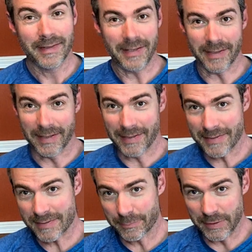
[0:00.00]
Hey
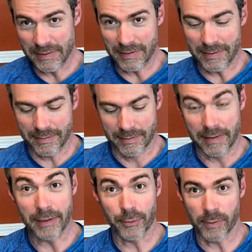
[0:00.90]
guys, let me
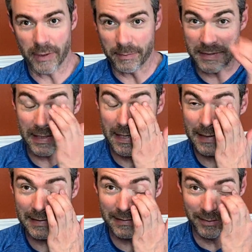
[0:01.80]
interrupt.
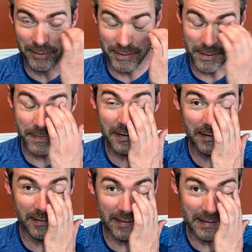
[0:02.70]
I did look up
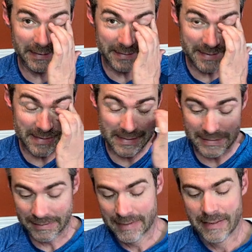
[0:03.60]
the
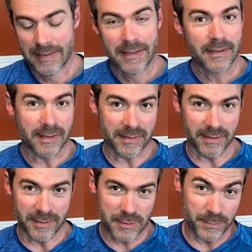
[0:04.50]
NNT to get
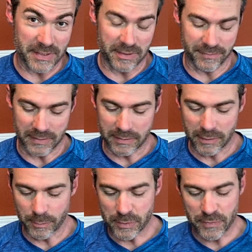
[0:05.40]
the specific
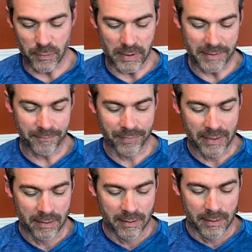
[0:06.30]
numbers for you.
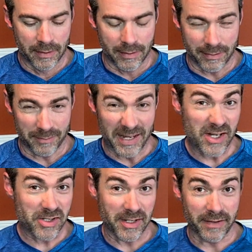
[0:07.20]

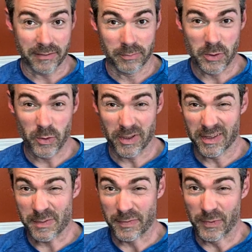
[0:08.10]
Actually, I recorded
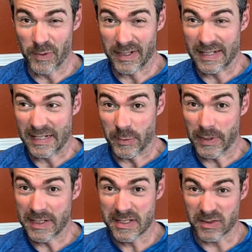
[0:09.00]
this before and it got
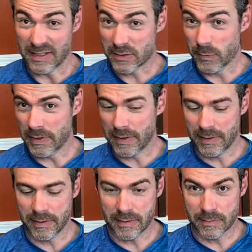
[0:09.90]
erased, so that's
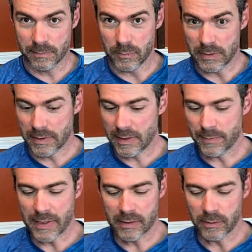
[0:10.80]
why this one came
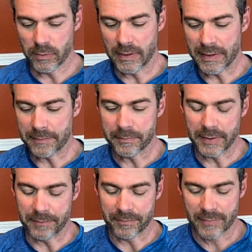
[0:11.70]
out a little late,
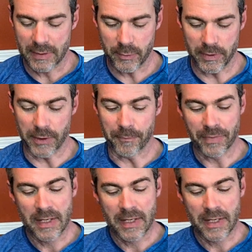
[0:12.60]
but here we go.